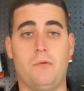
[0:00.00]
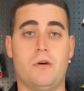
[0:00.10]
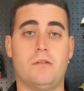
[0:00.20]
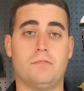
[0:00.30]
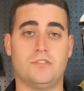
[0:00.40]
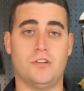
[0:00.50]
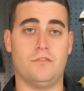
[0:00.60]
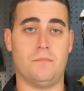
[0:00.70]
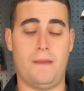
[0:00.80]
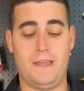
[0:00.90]
We want to
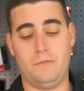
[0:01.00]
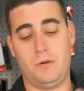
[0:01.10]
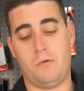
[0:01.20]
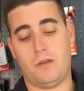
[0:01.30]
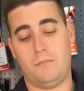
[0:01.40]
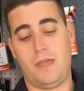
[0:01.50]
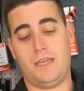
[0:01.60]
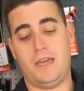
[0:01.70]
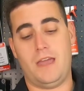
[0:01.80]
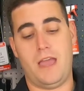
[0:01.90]
preserve the paint. We want to
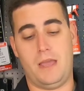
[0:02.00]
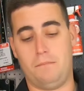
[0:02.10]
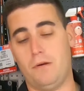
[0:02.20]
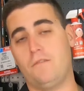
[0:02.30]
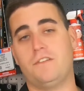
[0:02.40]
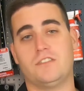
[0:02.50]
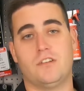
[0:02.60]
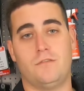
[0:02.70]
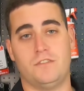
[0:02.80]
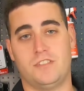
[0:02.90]
make it a perfect
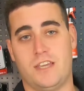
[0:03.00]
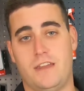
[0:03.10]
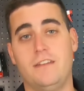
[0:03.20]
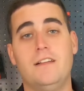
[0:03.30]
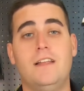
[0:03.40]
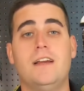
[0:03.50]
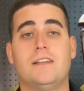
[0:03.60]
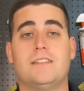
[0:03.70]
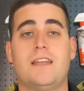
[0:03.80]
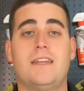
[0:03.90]
surface again,
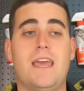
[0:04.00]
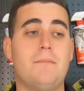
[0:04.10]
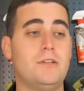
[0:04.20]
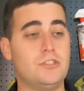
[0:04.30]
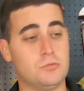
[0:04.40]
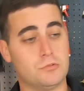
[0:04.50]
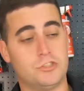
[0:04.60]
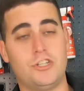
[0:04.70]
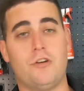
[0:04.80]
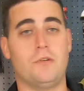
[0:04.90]
because that damage will
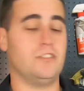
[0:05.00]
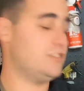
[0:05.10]
show when you